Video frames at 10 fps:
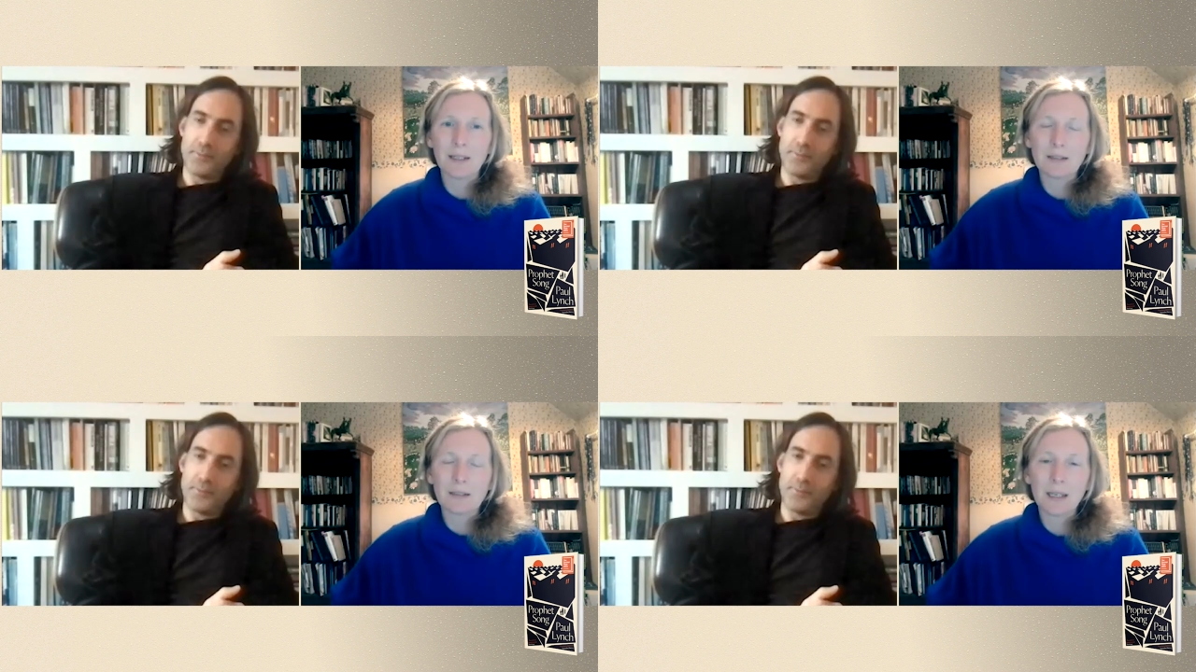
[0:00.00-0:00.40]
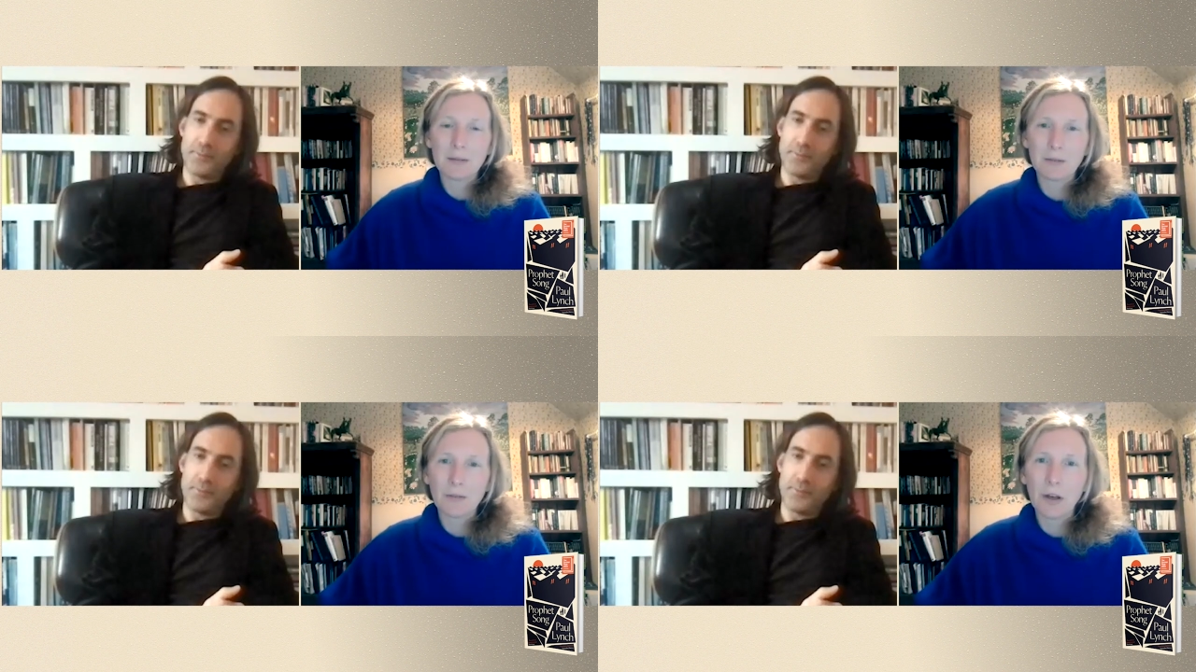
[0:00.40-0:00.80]
Speaker 1: it just
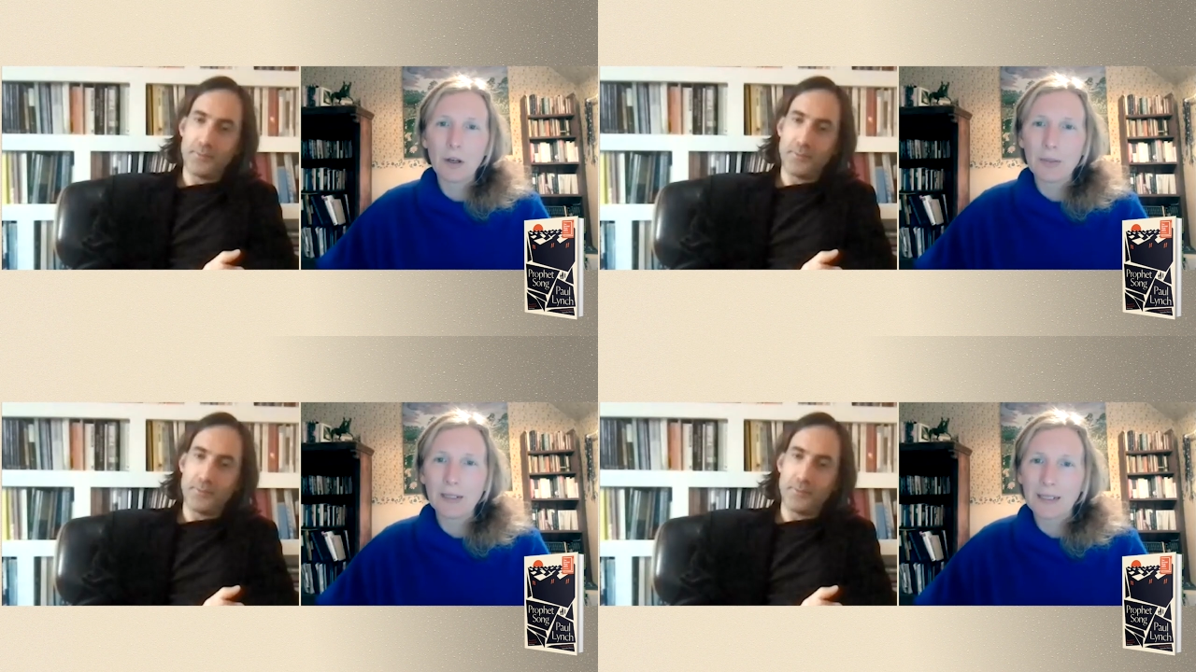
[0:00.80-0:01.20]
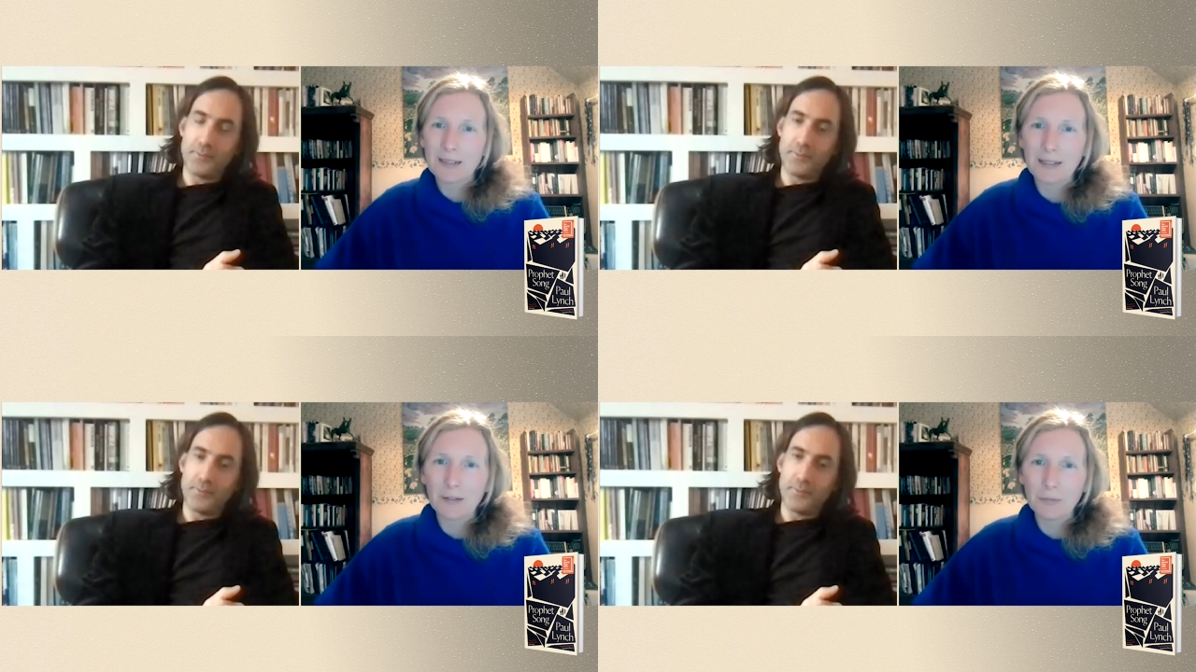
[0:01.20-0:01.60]
keeps sort of opening
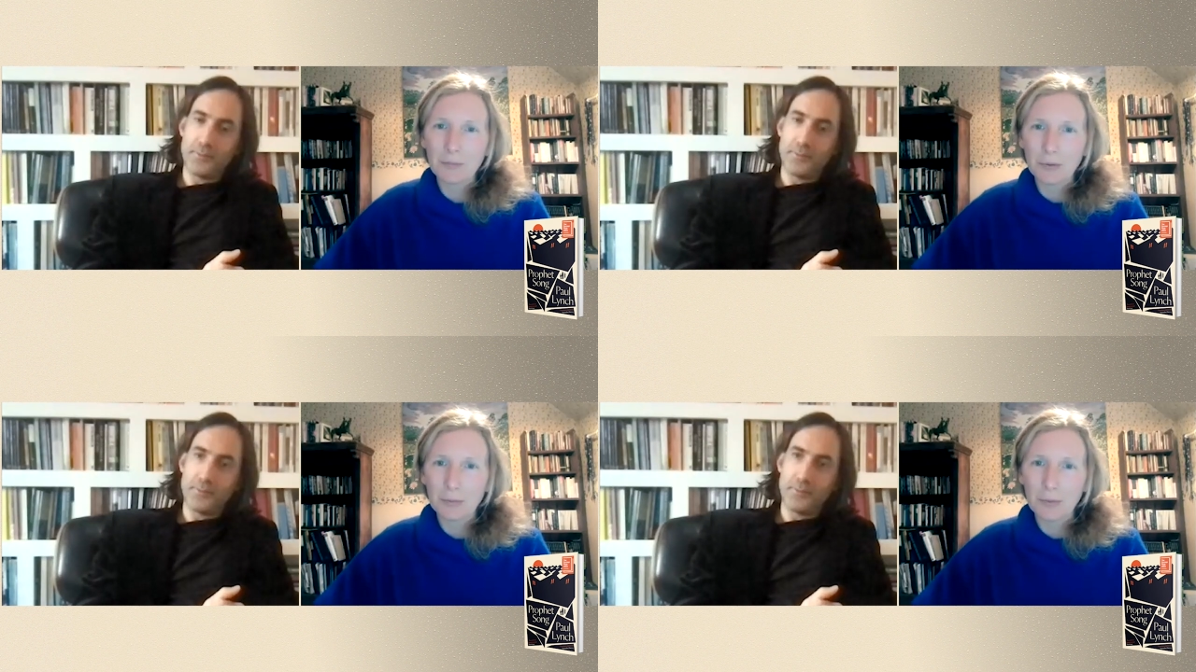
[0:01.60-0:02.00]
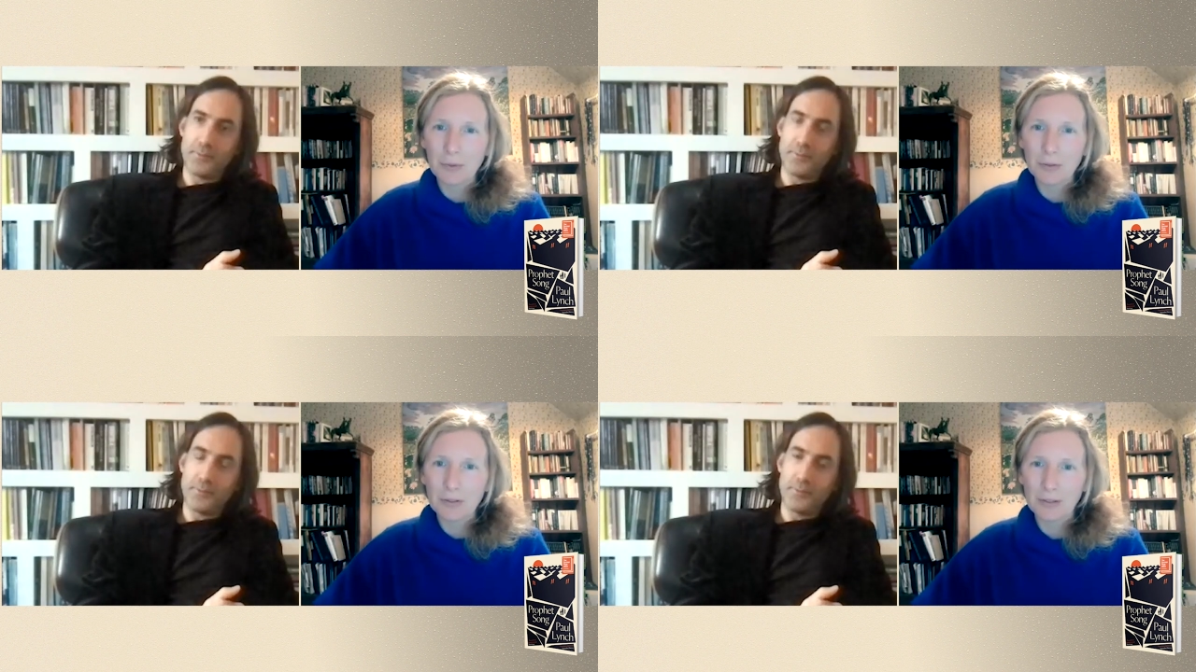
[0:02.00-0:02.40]
itself more and
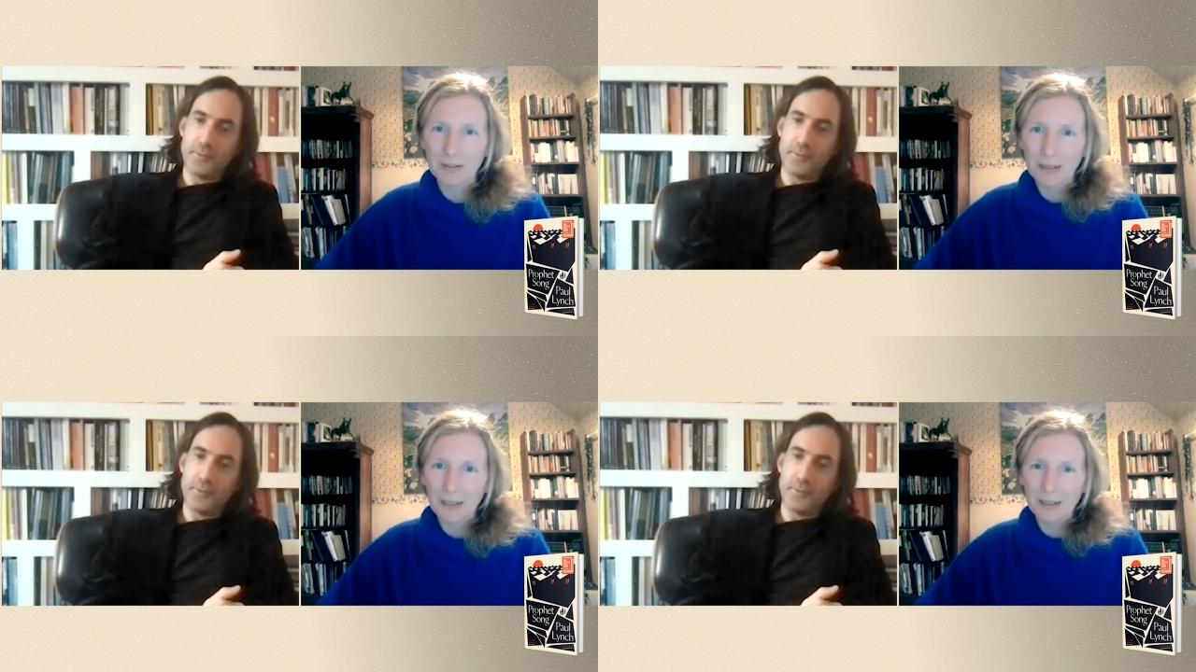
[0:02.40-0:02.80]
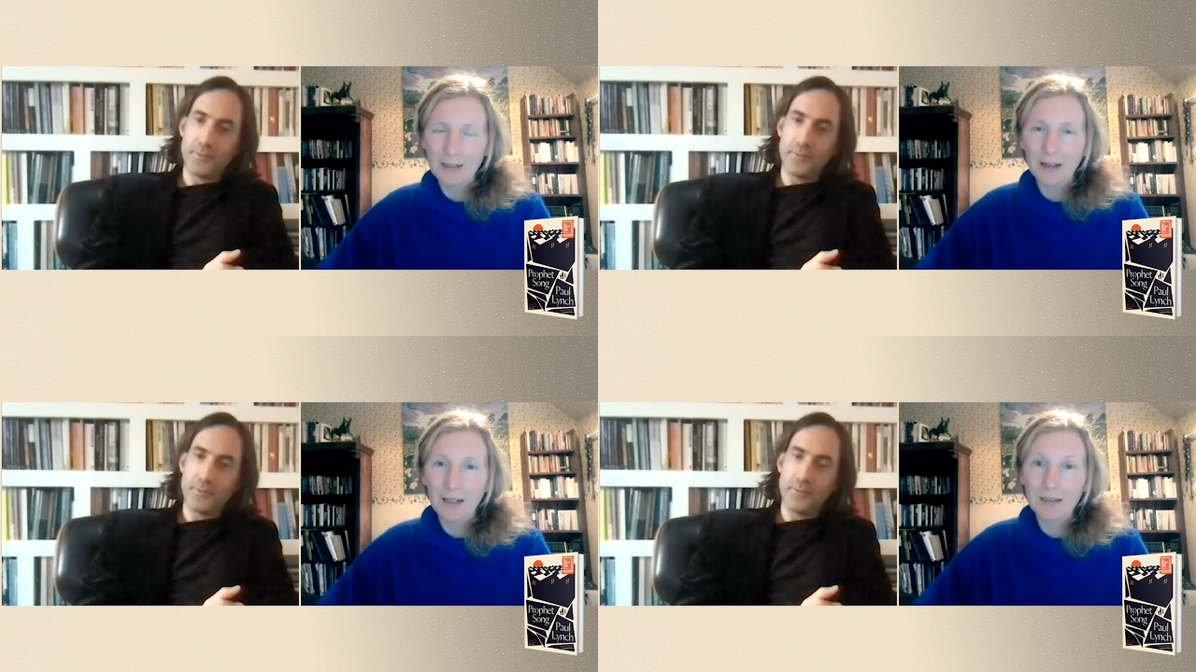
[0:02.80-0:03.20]
more to
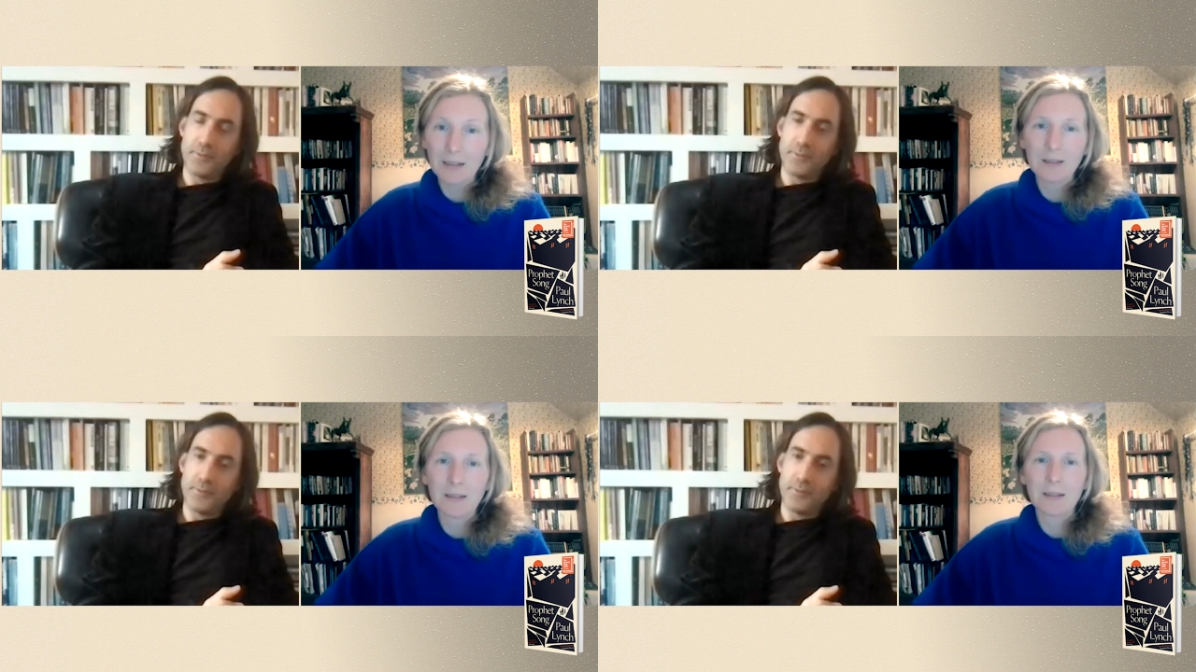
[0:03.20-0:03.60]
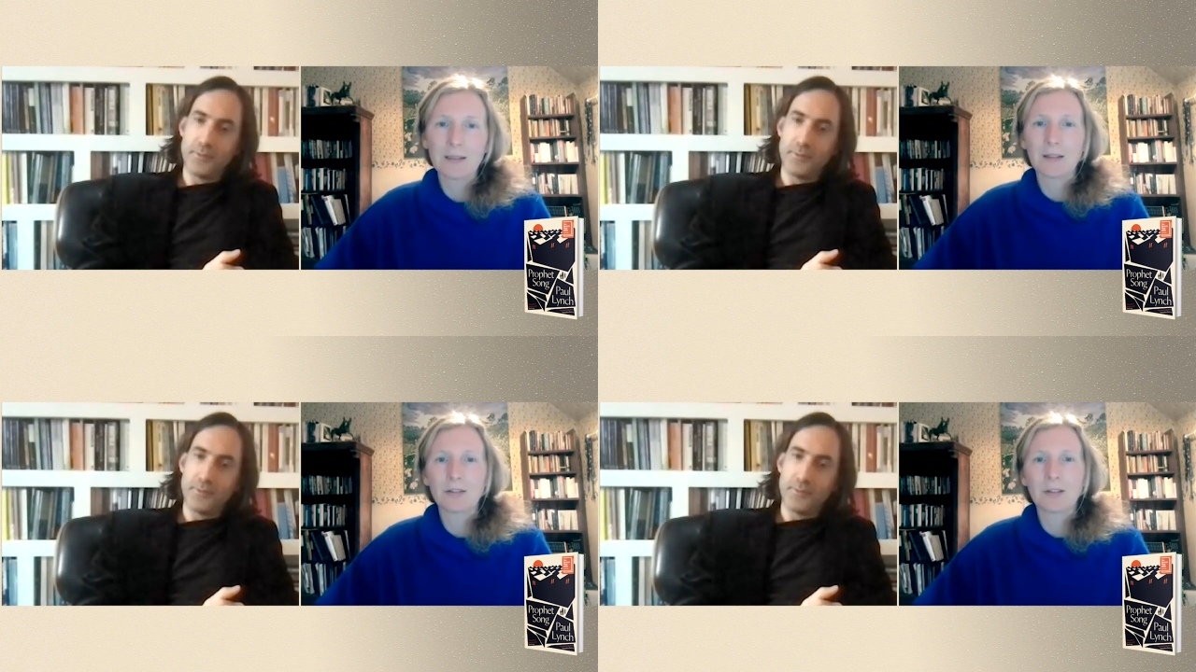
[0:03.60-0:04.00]
to ideas and
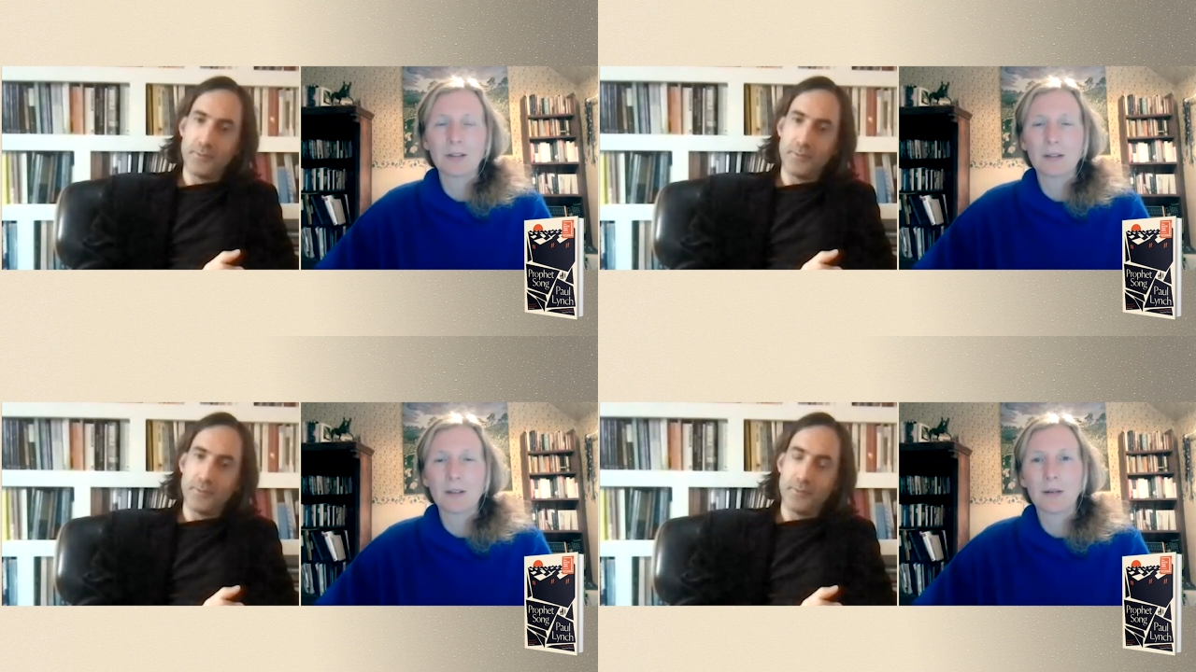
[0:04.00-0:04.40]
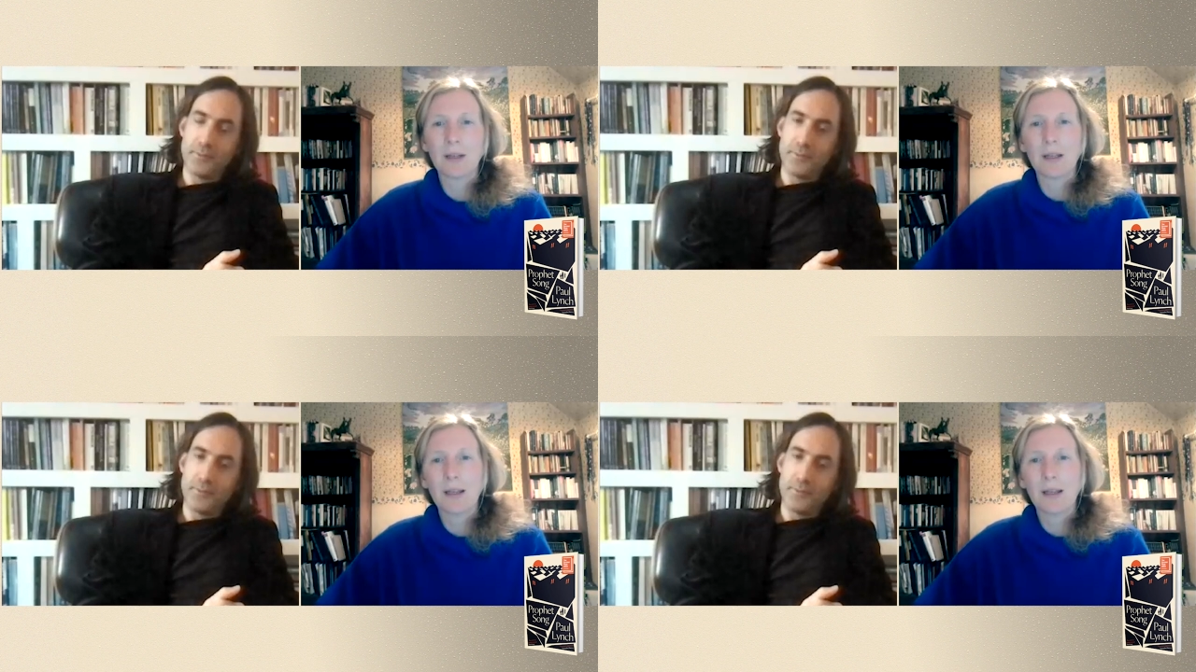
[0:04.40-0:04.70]
discussions. So